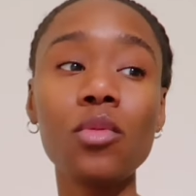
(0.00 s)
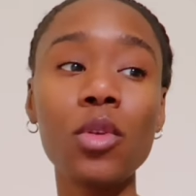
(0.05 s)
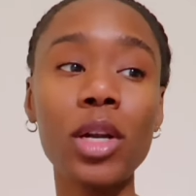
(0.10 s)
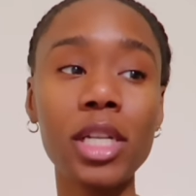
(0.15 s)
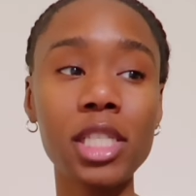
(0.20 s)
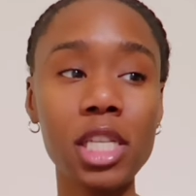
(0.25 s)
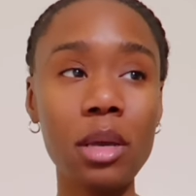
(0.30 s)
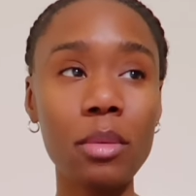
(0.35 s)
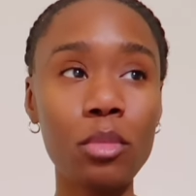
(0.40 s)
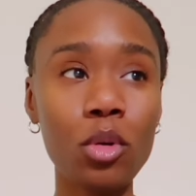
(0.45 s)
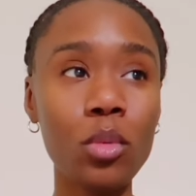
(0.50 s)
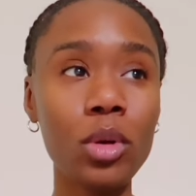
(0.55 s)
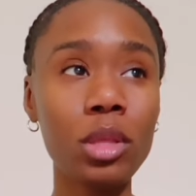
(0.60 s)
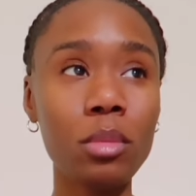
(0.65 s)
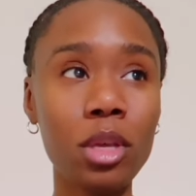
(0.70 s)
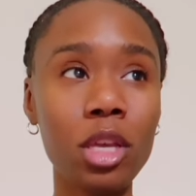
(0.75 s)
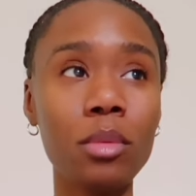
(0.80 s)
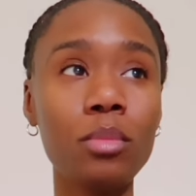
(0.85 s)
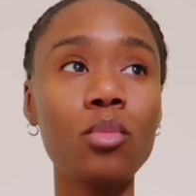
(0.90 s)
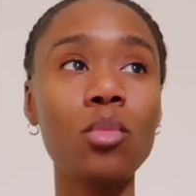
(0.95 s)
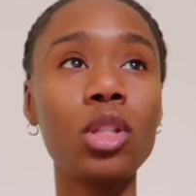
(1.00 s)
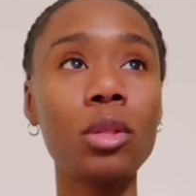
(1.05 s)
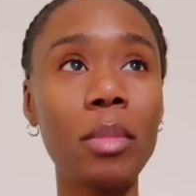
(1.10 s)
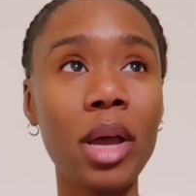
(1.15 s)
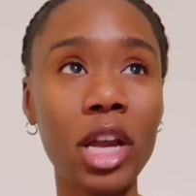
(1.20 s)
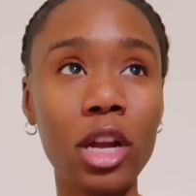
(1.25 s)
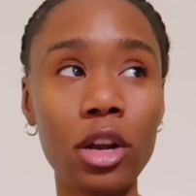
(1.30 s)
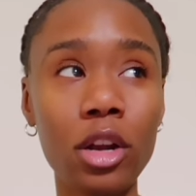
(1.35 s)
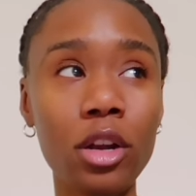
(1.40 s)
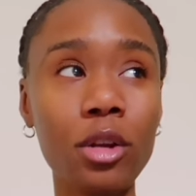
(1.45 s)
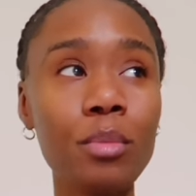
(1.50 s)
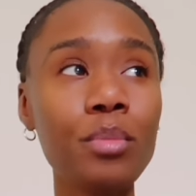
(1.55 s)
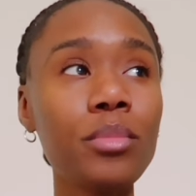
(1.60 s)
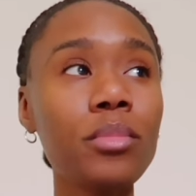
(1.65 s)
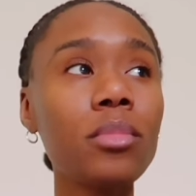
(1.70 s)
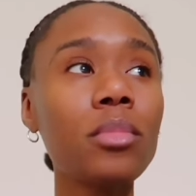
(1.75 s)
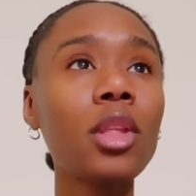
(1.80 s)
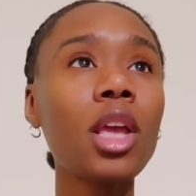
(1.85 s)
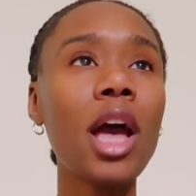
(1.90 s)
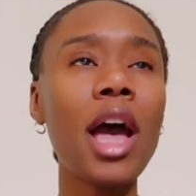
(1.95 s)
For example, with me, with my GERD,
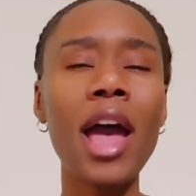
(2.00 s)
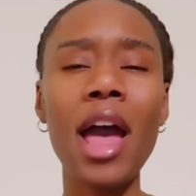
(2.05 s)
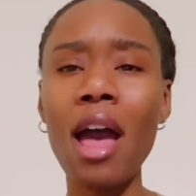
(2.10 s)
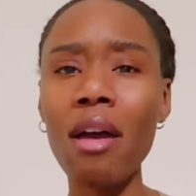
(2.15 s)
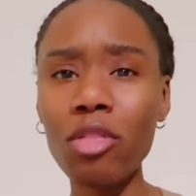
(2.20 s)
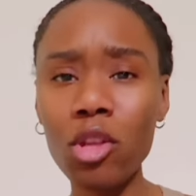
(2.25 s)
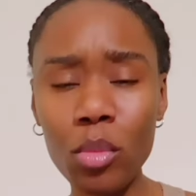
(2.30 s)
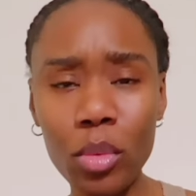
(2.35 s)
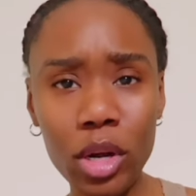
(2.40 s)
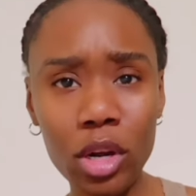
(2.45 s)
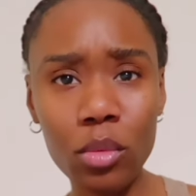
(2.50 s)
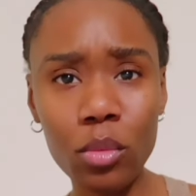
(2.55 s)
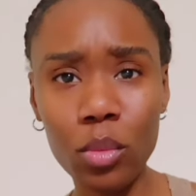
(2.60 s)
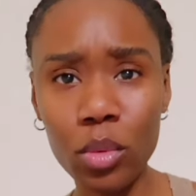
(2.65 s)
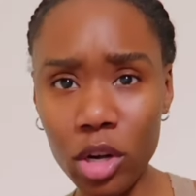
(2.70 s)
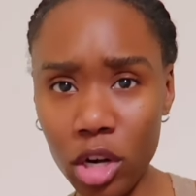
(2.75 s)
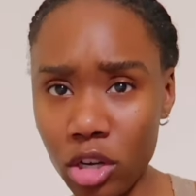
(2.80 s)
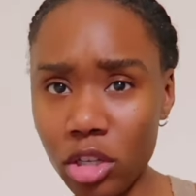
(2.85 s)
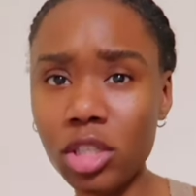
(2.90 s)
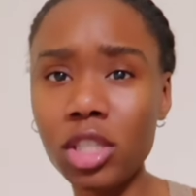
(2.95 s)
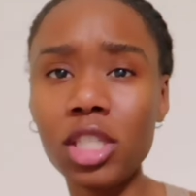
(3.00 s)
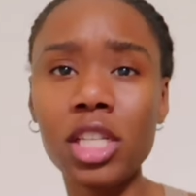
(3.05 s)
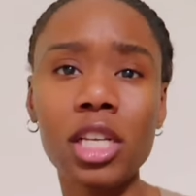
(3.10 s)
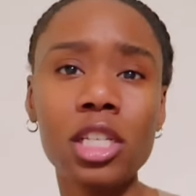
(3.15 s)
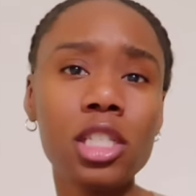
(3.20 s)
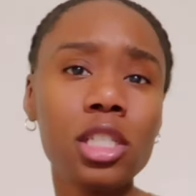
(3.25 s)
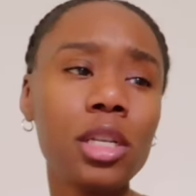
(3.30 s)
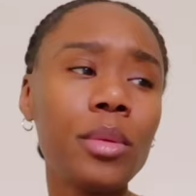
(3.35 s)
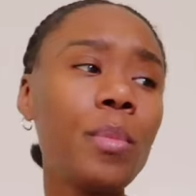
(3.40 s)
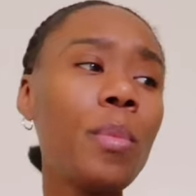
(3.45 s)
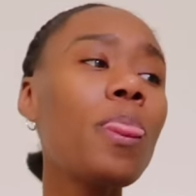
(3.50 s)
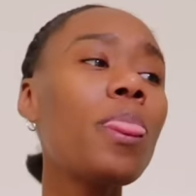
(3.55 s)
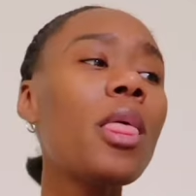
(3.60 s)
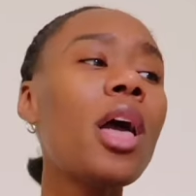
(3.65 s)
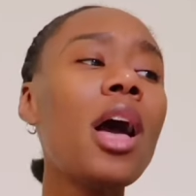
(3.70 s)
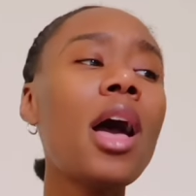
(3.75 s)
I have the regurgitation.